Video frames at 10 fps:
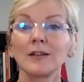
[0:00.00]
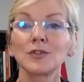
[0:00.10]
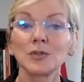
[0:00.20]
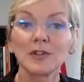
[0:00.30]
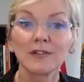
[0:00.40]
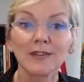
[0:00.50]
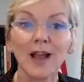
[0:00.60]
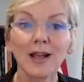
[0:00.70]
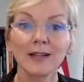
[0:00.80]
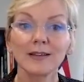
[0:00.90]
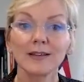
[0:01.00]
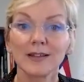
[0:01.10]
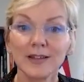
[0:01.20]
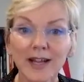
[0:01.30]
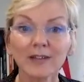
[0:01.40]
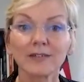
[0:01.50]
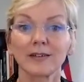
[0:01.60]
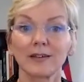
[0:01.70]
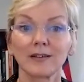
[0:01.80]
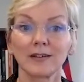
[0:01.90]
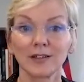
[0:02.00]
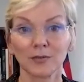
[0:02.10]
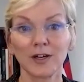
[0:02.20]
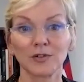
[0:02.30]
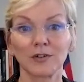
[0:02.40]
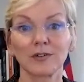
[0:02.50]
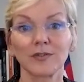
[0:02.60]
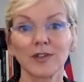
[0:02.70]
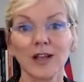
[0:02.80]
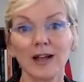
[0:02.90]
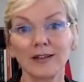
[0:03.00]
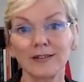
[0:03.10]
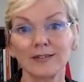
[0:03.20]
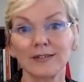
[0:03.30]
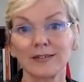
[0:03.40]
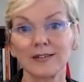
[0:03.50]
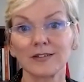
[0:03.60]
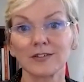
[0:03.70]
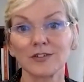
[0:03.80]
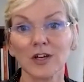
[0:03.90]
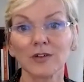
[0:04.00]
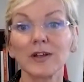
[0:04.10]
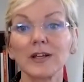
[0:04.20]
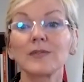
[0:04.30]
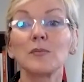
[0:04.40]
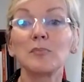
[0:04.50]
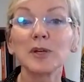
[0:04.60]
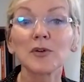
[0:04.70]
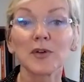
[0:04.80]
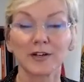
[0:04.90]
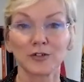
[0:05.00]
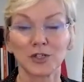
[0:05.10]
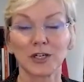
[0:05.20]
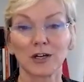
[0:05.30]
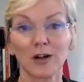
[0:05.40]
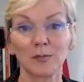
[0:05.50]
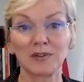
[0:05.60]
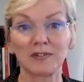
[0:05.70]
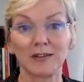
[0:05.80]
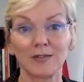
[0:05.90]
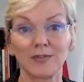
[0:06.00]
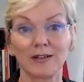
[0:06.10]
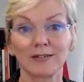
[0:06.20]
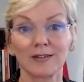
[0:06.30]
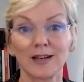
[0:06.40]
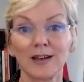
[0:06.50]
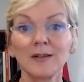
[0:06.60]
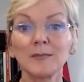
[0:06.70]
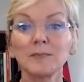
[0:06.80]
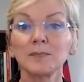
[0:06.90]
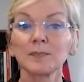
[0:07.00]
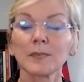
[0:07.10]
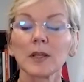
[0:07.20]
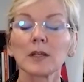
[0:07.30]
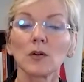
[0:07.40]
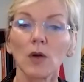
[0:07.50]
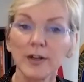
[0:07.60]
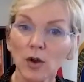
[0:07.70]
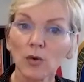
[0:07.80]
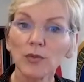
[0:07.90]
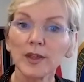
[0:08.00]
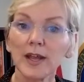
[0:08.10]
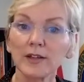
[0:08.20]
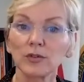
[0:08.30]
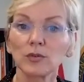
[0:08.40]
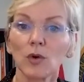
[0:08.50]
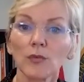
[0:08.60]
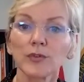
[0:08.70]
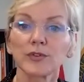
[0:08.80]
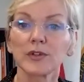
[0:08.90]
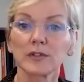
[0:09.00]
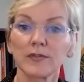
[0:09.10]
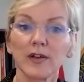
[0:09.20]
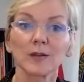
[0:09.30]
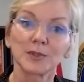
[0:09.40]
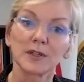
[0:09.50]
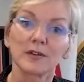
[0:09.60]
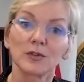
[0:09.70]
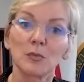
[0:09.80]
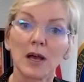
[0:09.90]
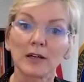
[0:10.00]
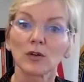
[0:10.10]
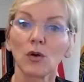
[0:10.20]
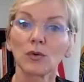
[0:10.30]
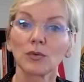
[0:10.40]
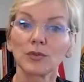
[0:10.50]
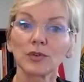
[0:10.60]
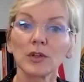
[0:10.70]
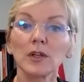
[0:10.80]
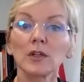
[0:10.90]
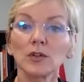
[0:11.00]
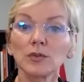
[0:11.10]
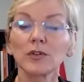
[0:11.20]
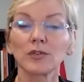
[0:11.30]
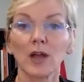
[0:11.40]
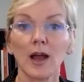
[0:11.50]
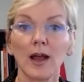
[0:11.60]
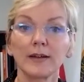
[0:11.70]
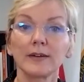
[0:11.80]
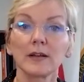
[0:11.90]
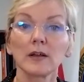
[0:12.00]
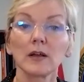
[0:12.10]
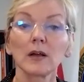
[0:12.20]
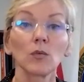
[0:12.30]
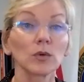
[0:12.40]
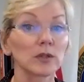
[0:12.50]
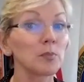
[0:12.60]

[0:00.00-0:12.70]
to design the next iterations of the IECC to generate even bigger energy and carbon savings. And I know that as you oversee the development of these model codes, you decide what the